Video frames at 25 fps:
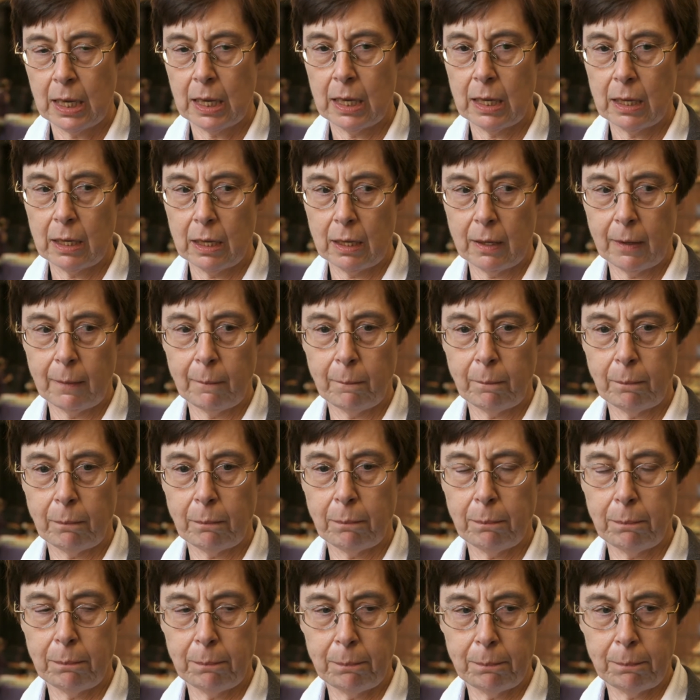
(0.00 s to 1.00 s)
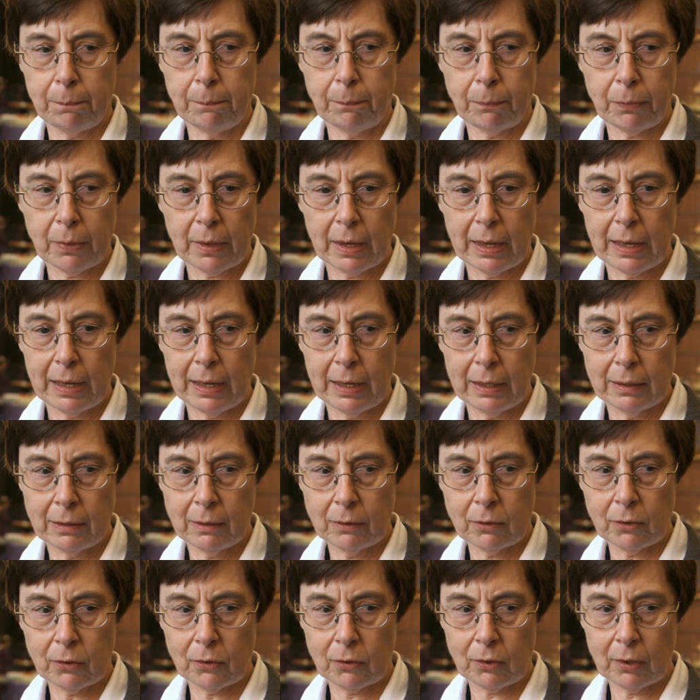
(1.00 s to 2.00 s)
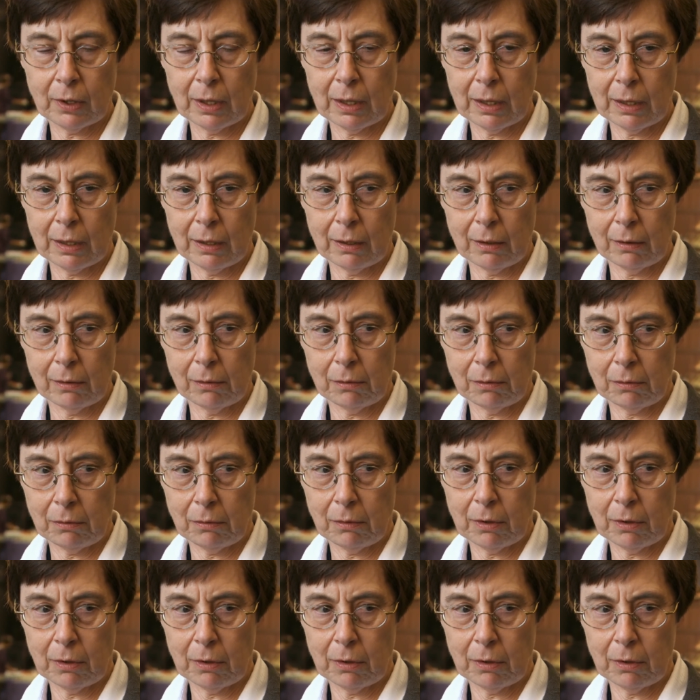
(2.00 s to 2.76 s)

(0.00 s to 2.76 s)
Um, and uh,